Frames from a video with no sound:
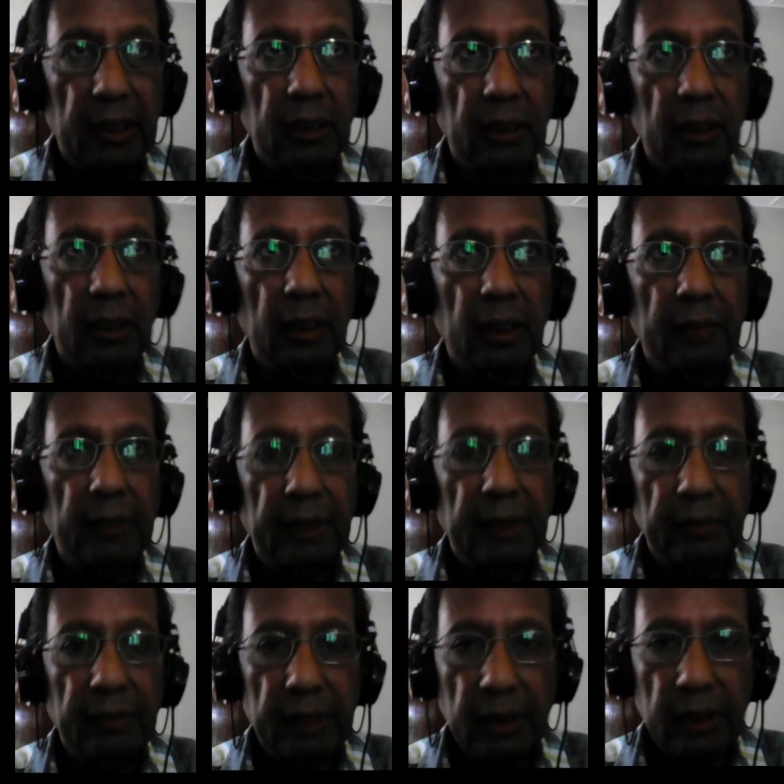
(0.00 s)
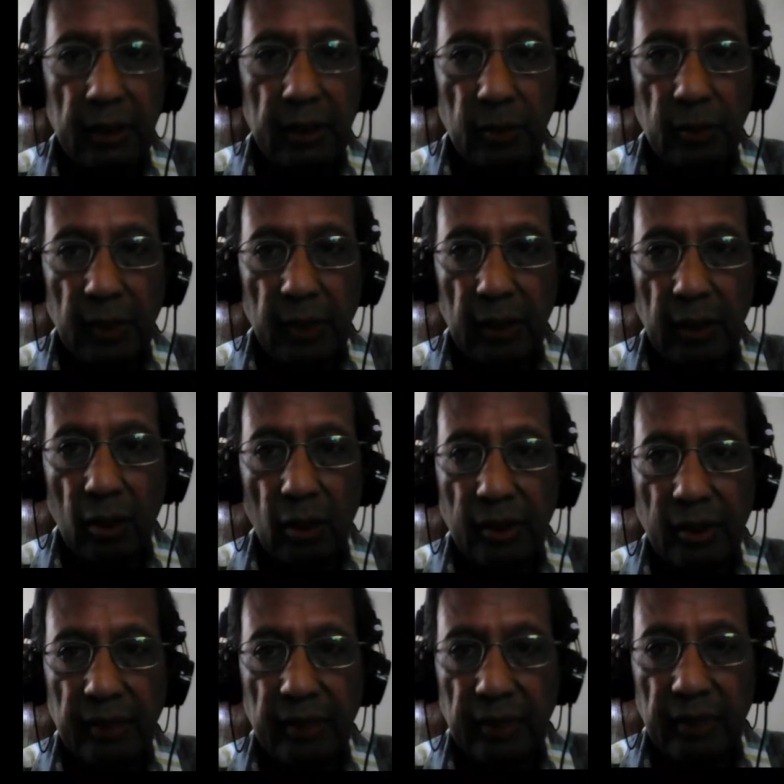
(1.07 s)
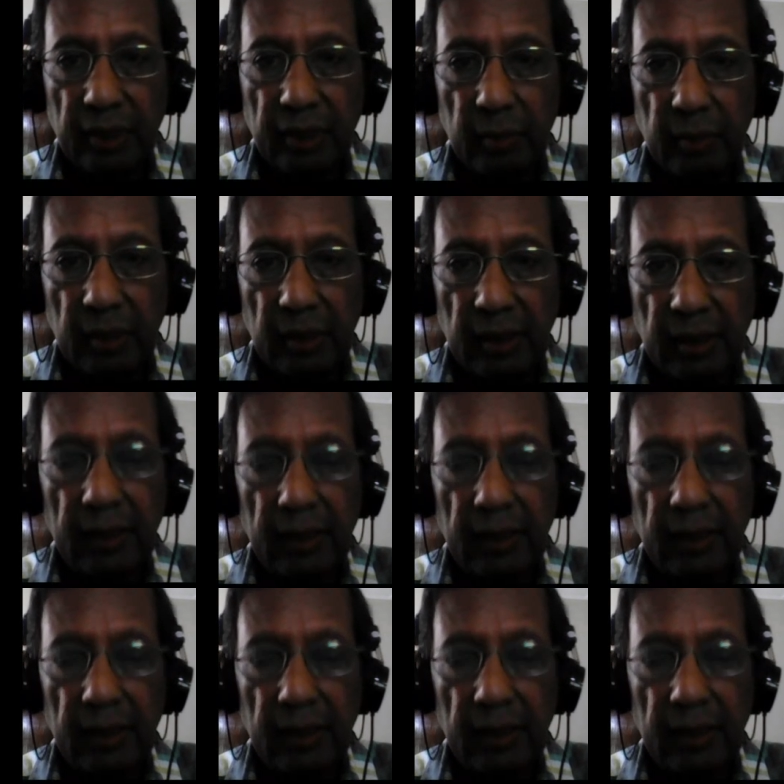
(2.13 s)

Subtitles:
in returns, but loss aversion means that